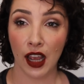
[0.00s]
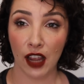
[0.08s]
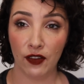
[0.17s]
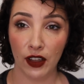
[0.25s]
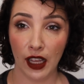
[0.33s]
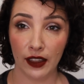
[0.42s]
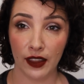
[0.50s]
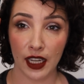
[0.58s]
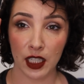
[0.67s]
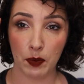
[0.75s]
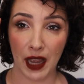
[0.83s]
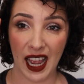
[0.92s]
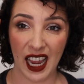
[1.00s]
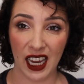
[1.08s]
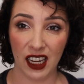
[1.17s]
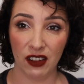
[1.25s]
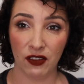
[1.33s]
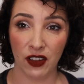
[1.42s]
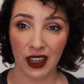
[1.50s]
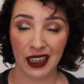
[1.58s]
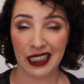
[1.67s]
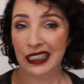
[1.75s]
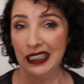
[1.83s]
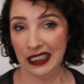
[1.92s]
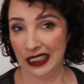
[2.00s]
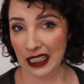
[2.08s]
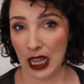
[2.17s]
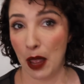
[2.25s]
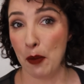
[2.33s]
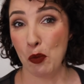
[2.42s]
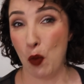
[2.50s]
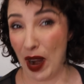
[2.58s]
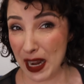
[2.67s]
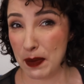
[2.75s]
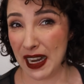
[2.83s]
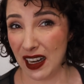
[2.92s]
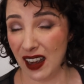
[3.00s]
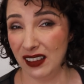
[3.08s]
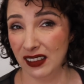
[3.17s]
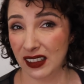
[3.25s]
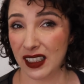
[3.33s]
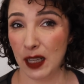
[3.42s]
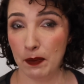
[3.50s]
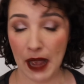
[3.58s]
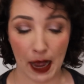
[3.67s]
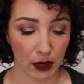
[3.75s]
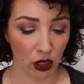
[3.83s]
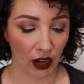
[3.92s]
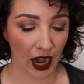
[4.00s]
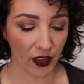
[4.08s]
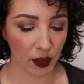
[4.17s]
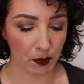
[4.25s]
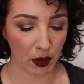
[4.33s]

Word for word: I feel like these behave way better than Pat McGrath.